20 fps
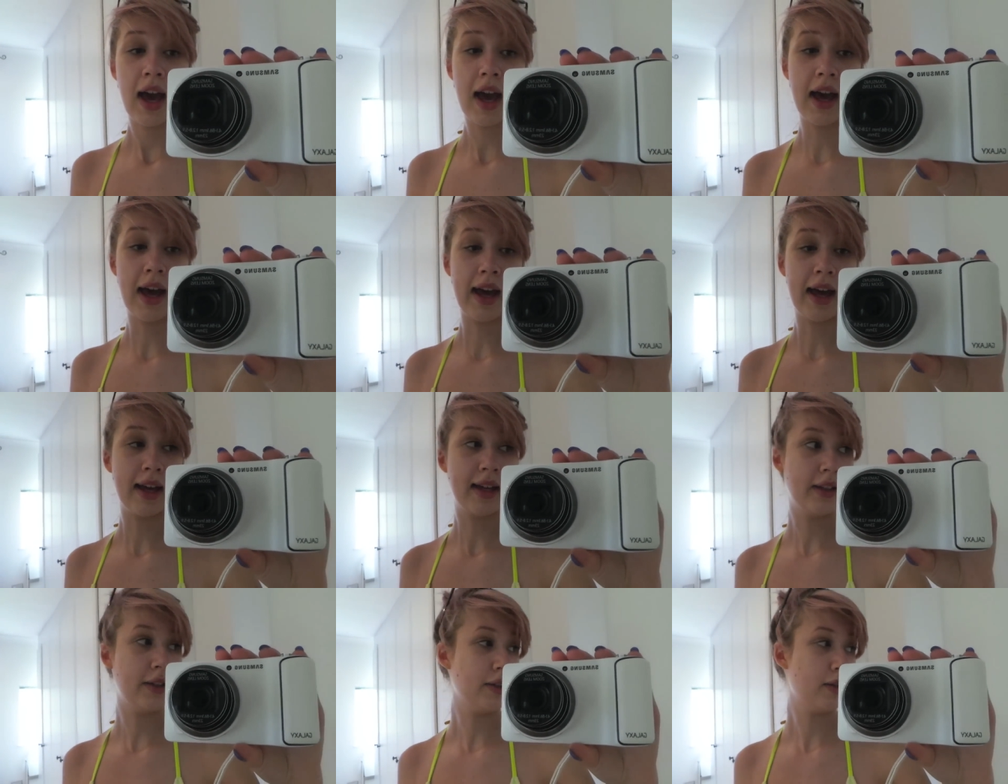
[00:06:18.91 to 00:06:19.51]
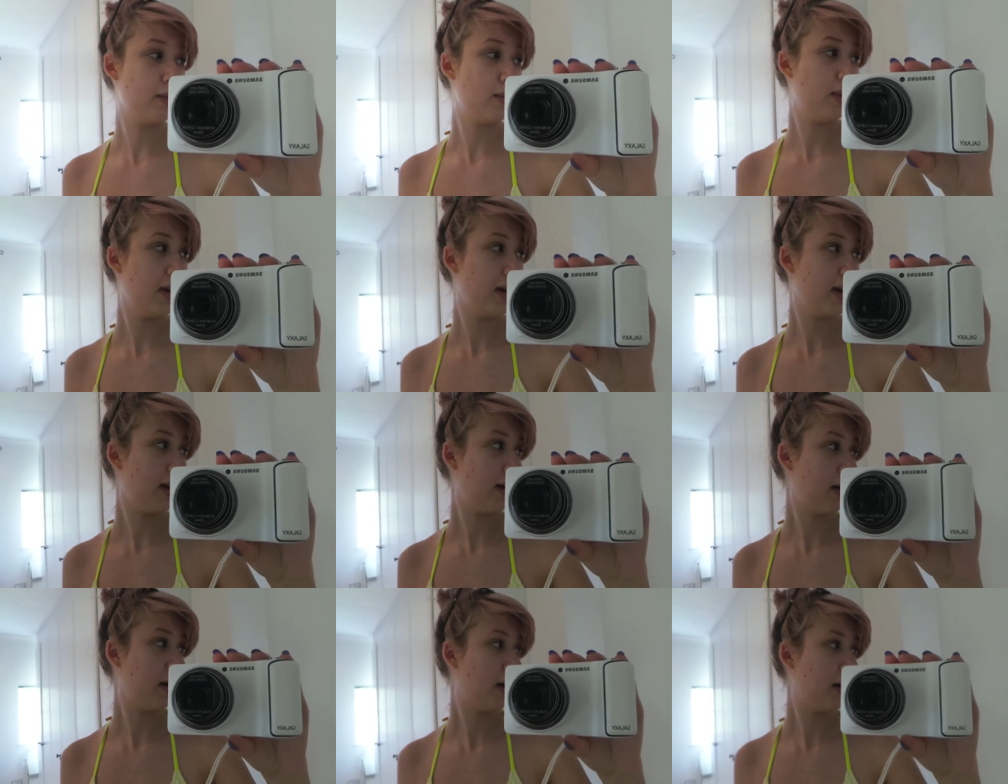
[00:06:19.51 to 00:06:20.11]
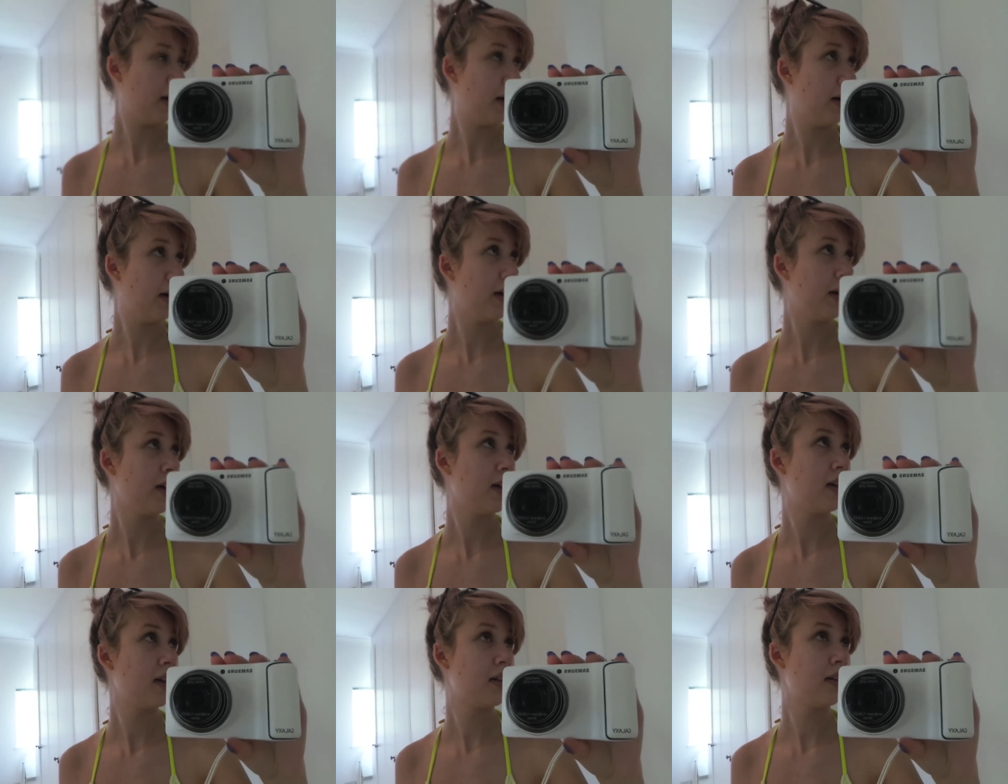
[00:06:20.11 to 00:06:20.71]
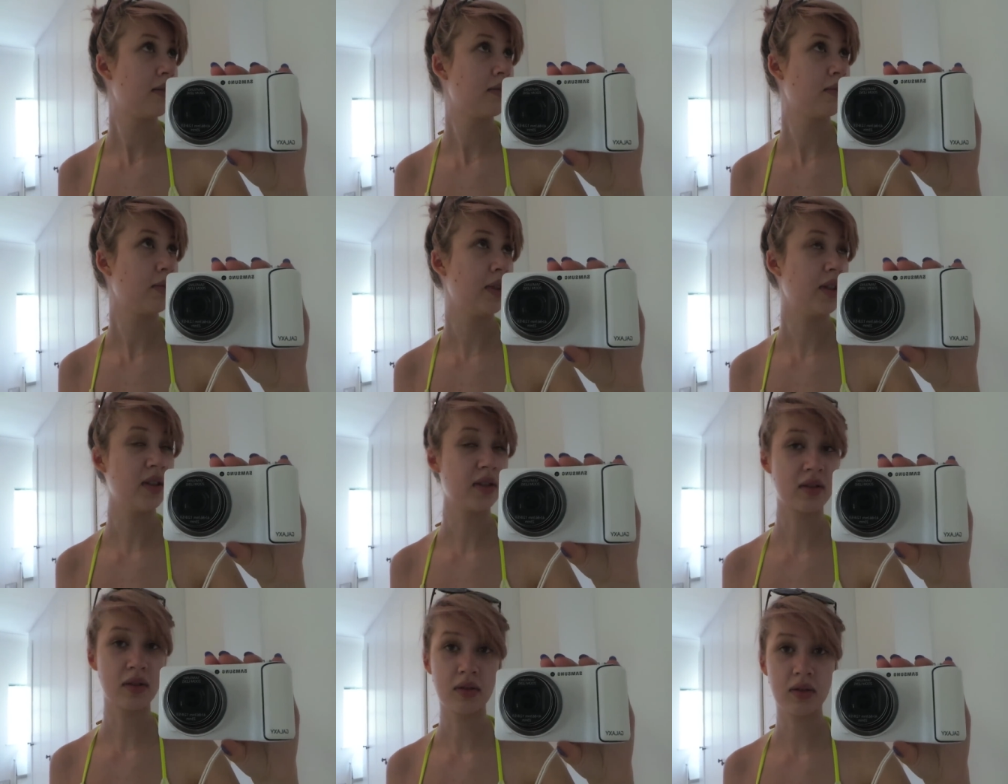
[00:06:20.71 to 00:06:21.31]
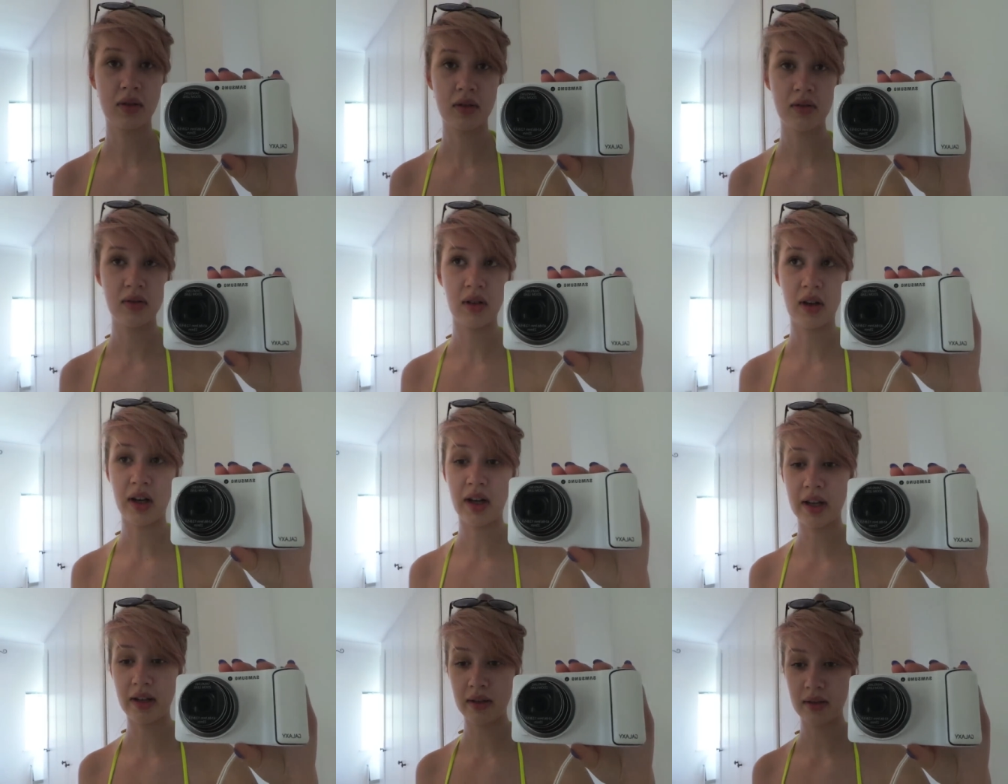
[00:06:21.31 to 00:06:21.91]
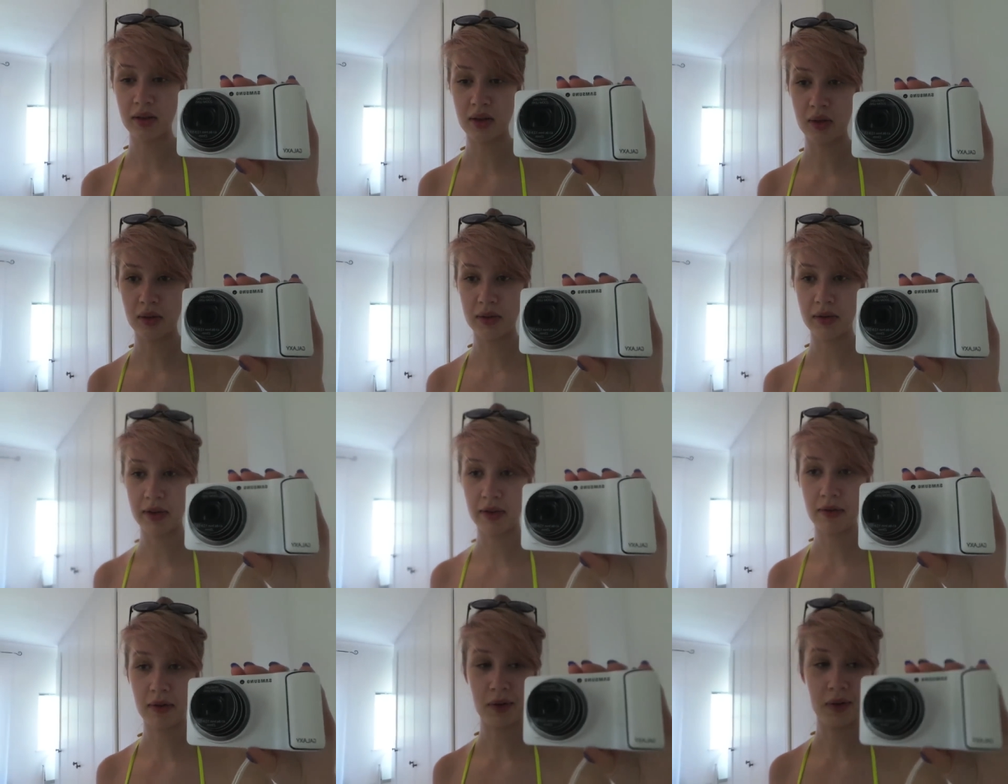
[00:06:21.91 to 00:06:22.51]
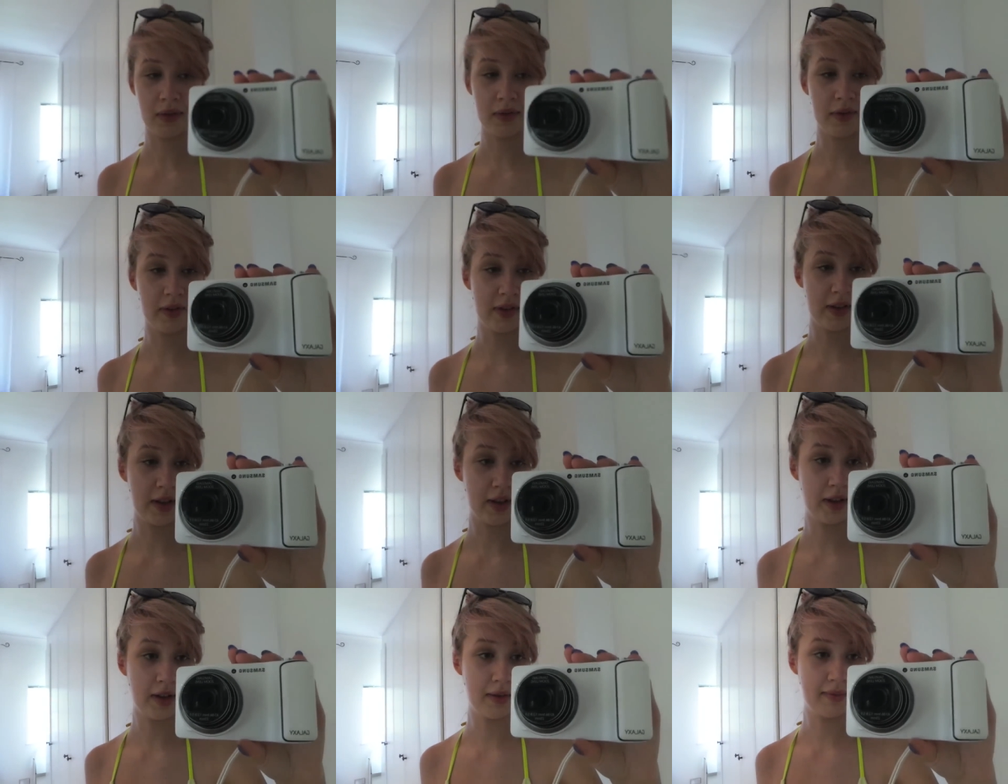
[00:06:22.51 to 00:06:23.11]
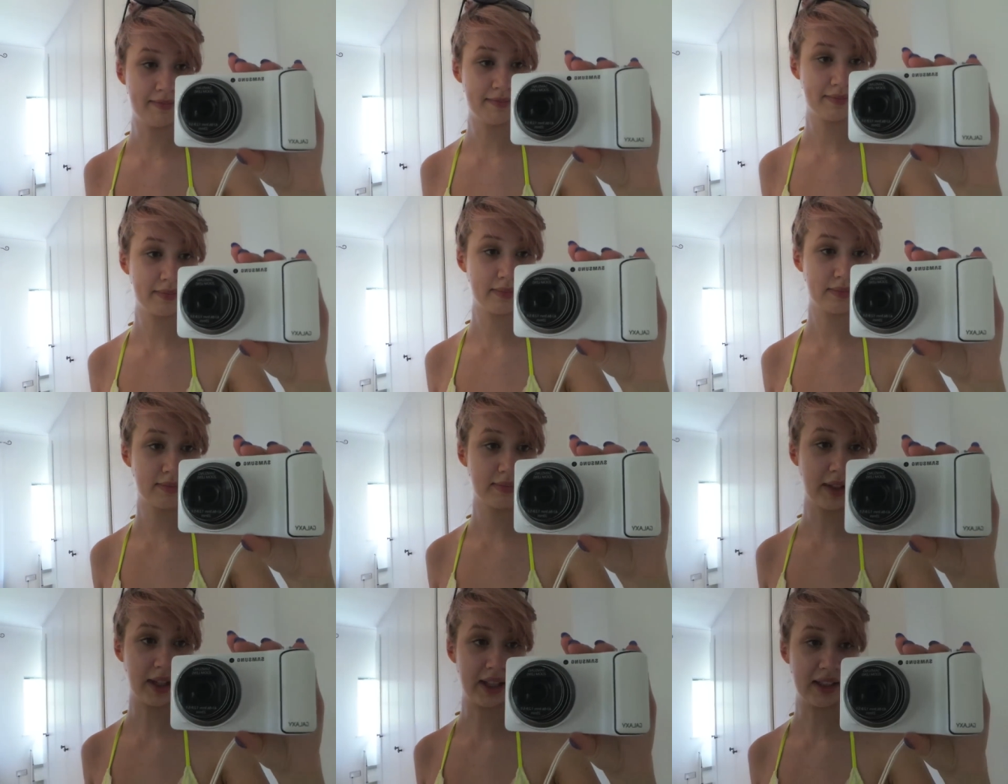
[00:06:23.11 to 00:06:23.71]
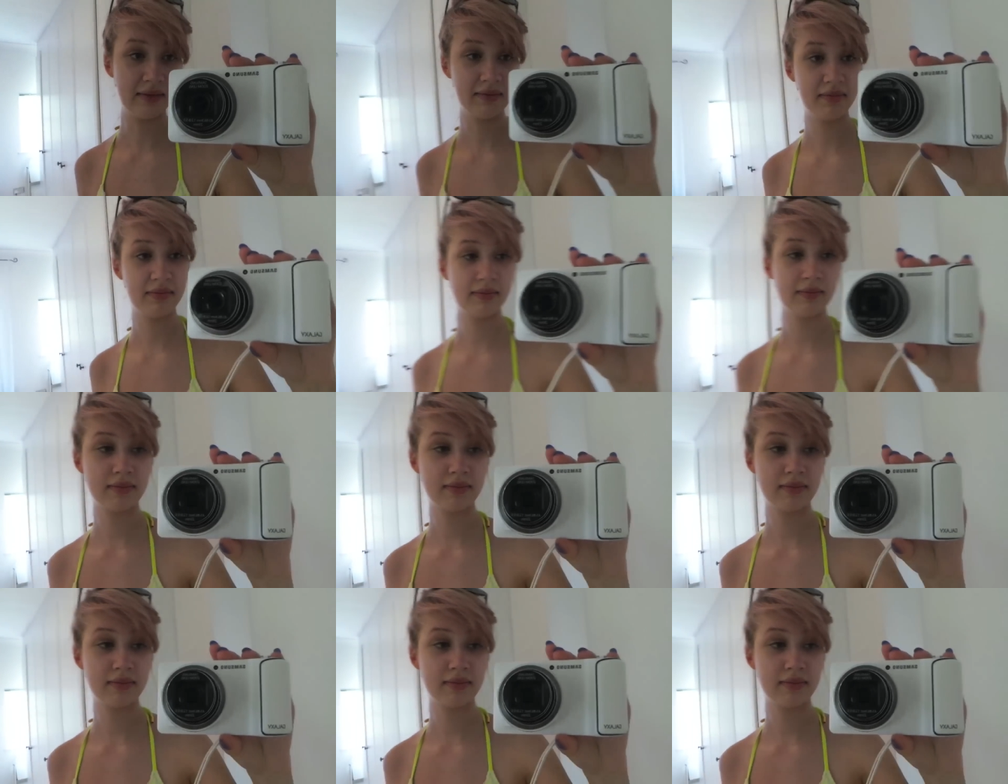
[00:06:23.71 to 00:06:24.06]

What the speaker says: and we just got rid of all of the like